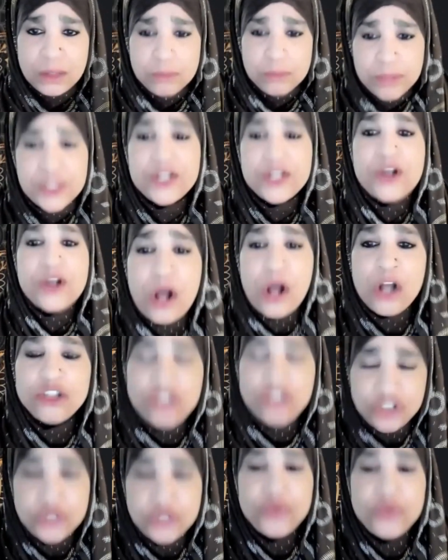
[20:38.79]

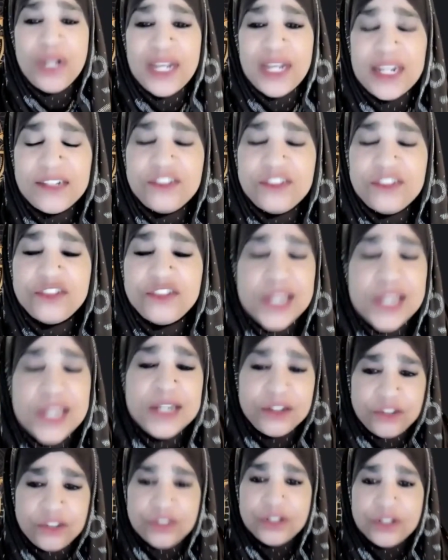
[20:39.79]
because you
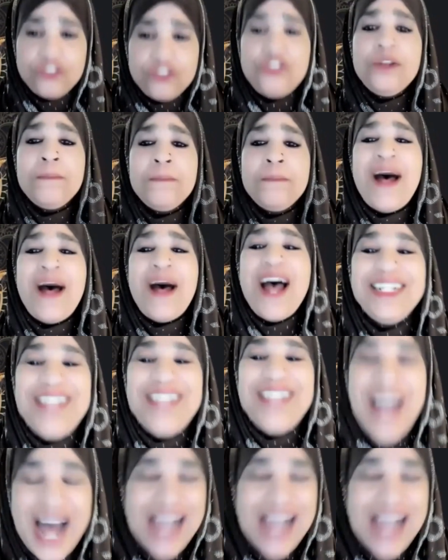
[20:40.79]
listened to my
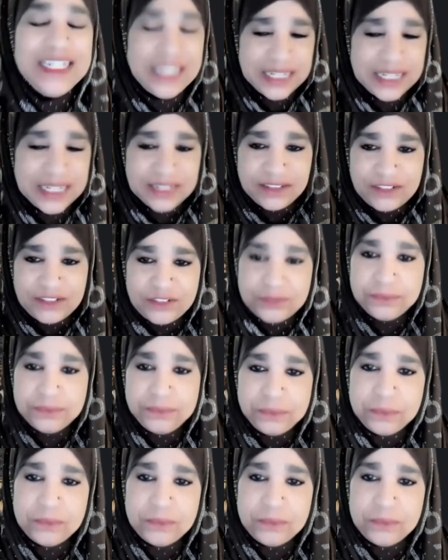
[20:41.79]
guidance.